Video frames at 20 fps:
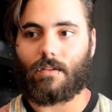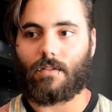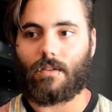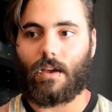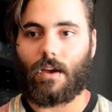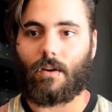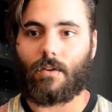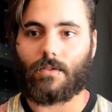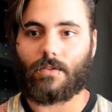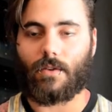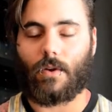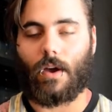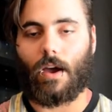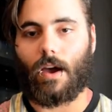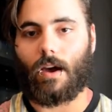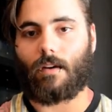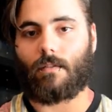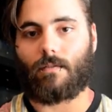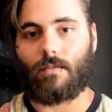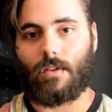they also
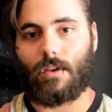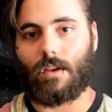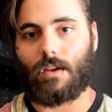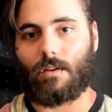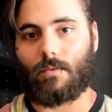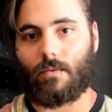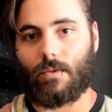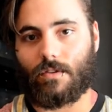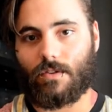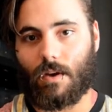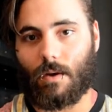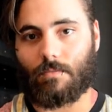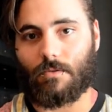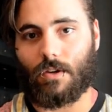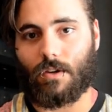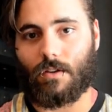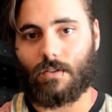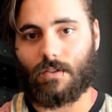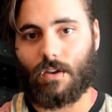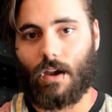have the
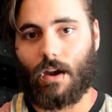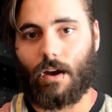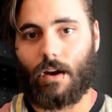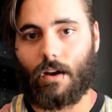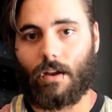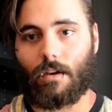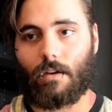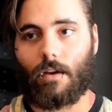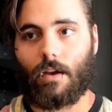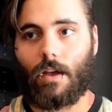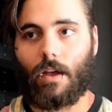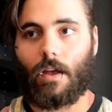receptionist, Karen,